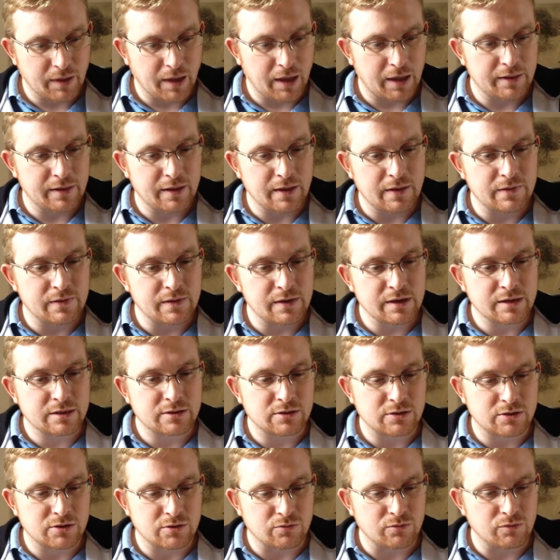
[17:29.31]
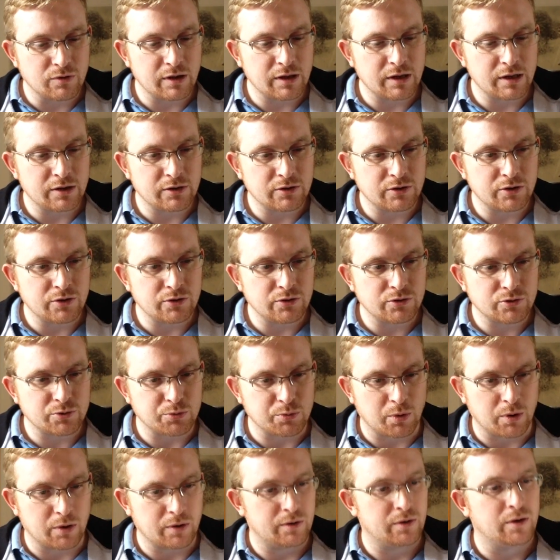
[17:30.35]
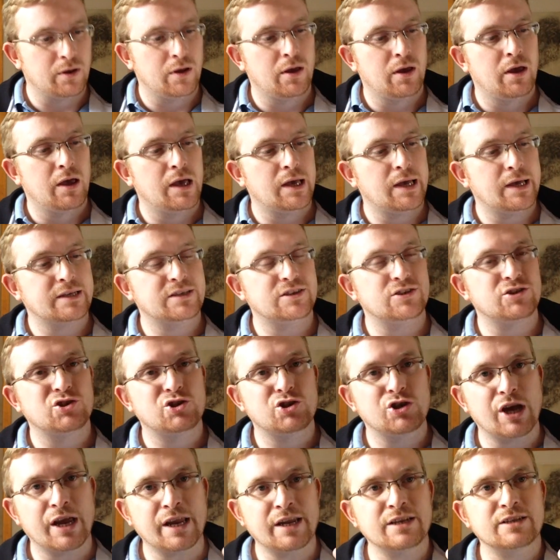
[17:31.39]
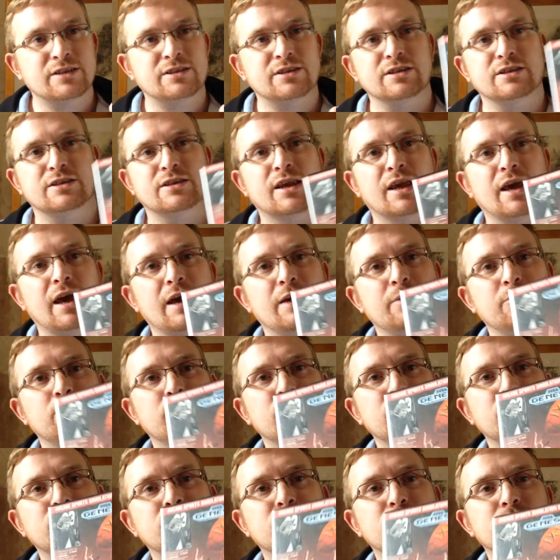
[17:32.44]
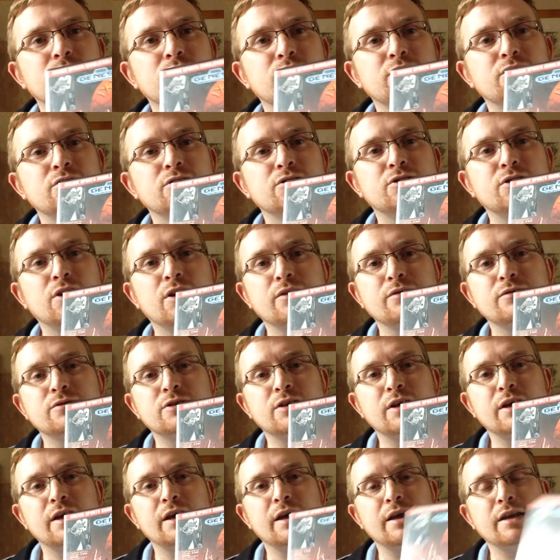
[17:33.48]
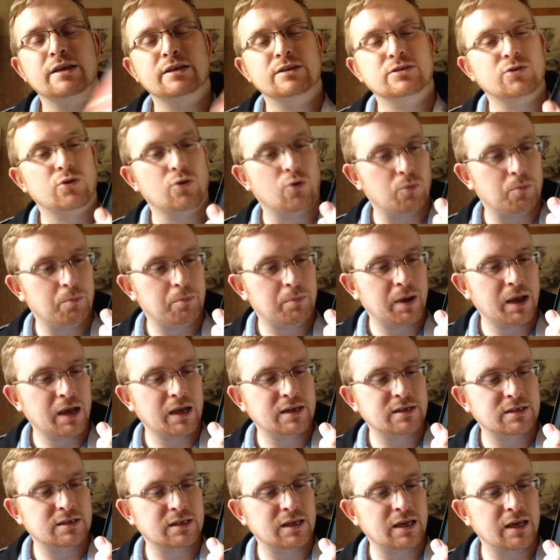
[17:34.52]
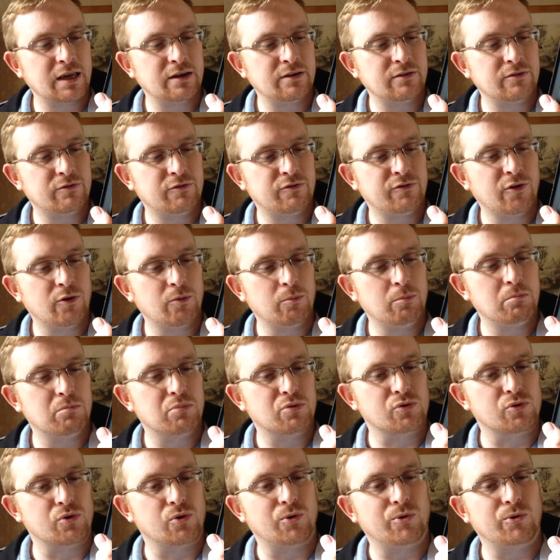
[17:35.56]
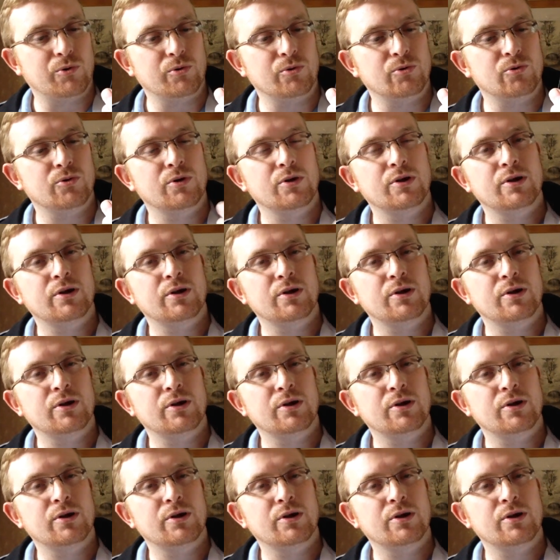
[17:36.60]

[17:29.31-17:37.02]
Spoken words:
And then this is a really unusual one. It's a Genesis game which you just don't see, and it's called Pigskin Foot Brawl.